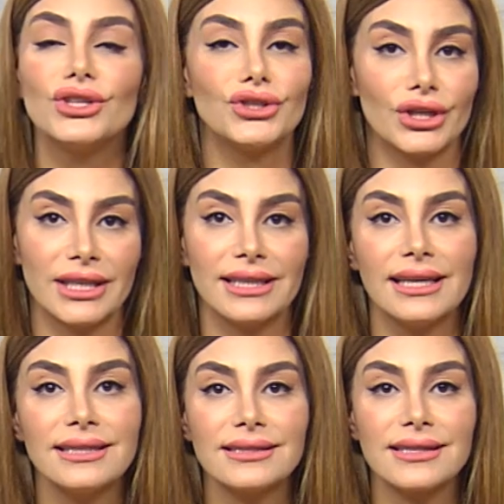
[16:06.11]

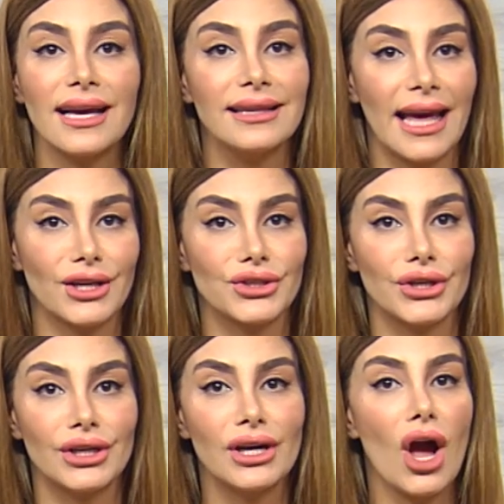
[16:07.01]
journalist,
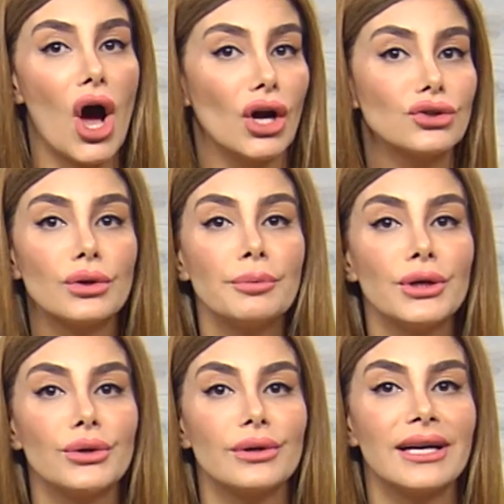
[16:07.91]
lecturer,
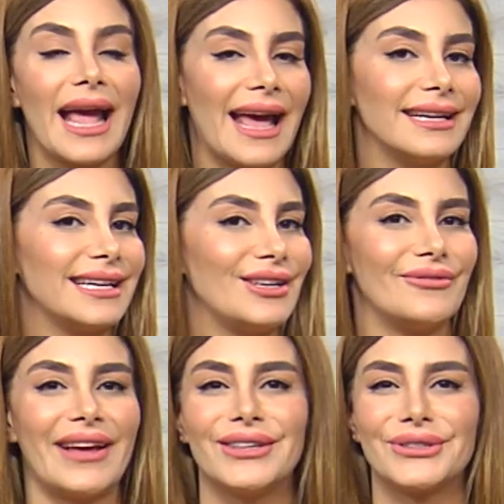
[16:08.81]
entrepreneur, and
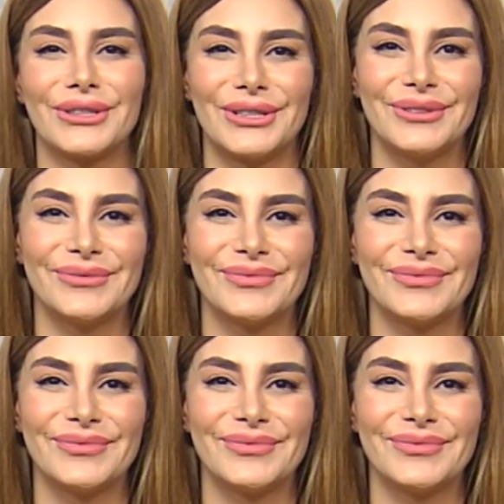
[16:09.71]
inventor.